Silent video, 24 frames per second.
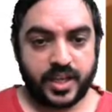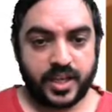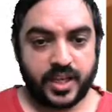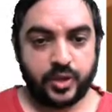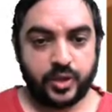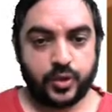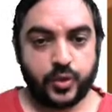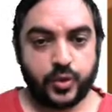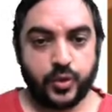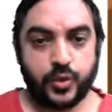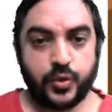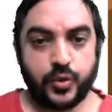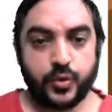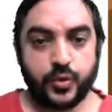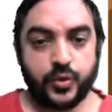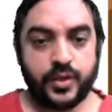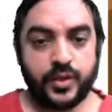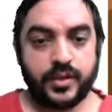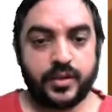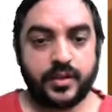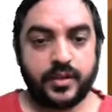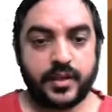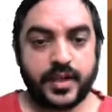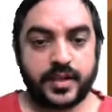go to
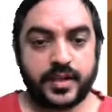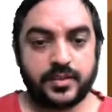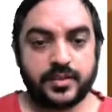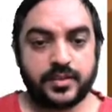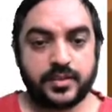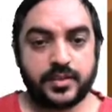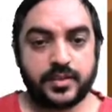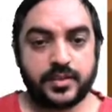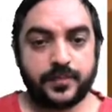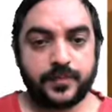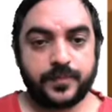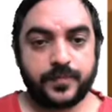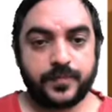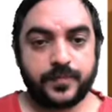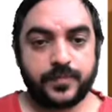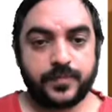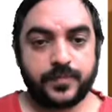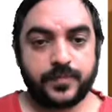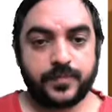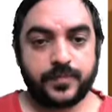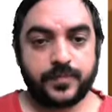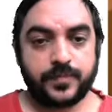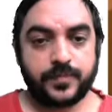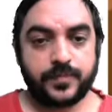internet.
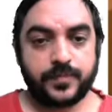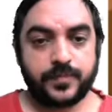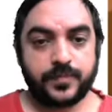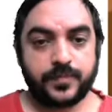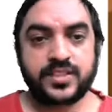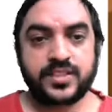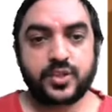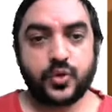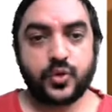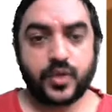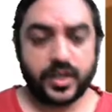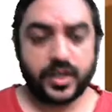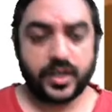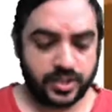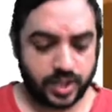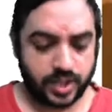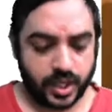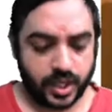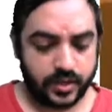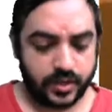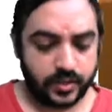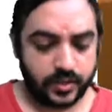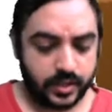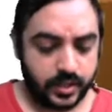So let's look at
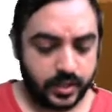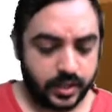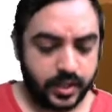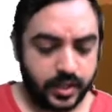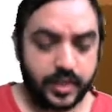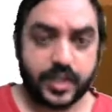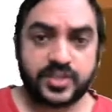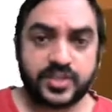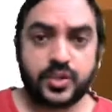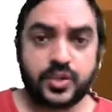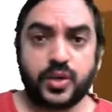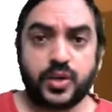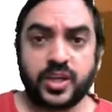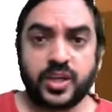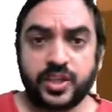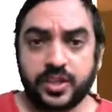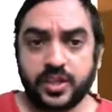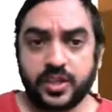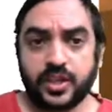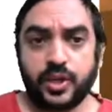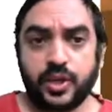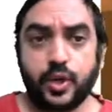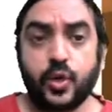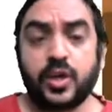chart. Let's look at
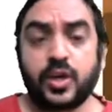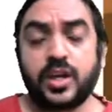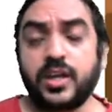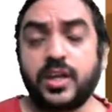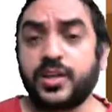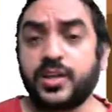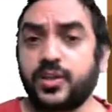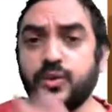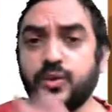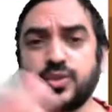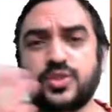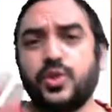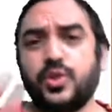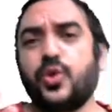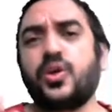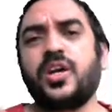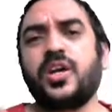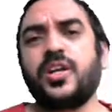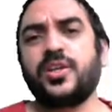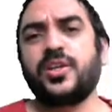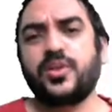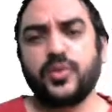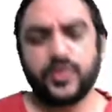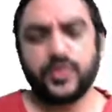the local cues.
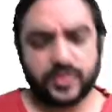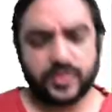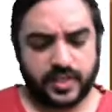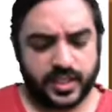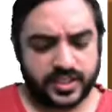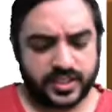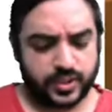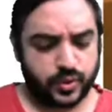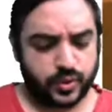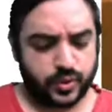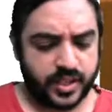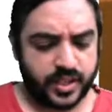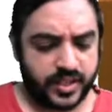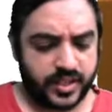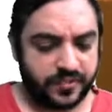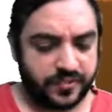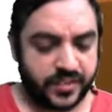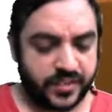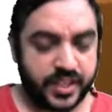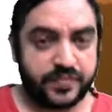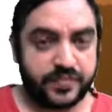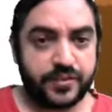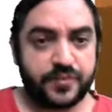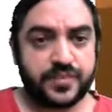Let's look at
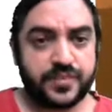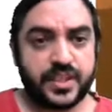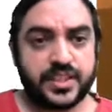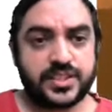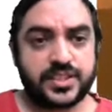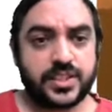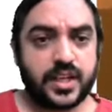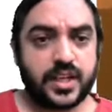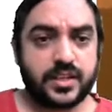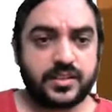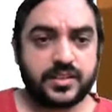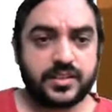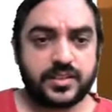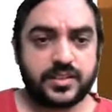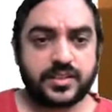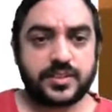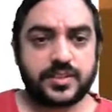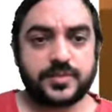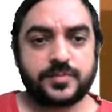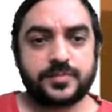Nifty 50 charts.